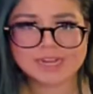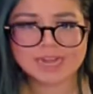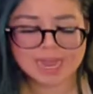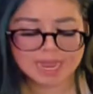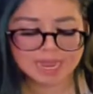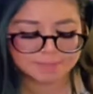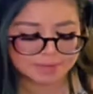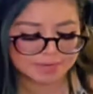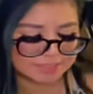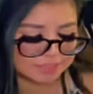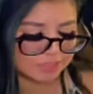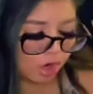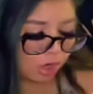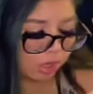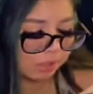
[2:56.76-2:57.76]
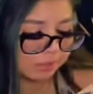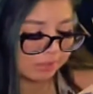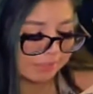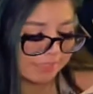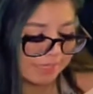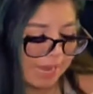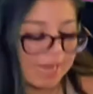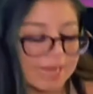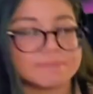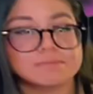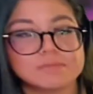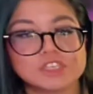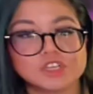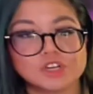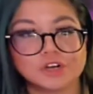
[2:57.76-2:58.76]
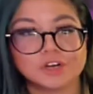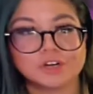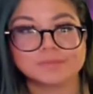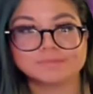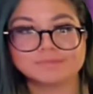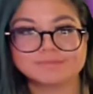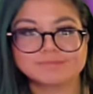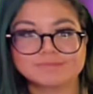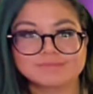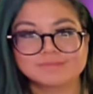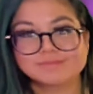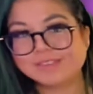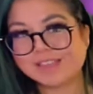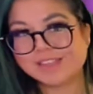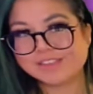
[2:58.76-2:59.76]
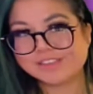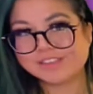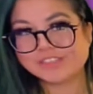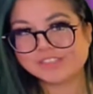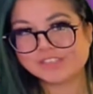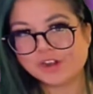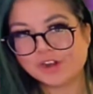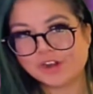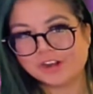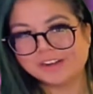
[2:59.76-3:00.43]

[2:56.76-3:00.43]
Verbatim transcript: name is called GameSir. Sir.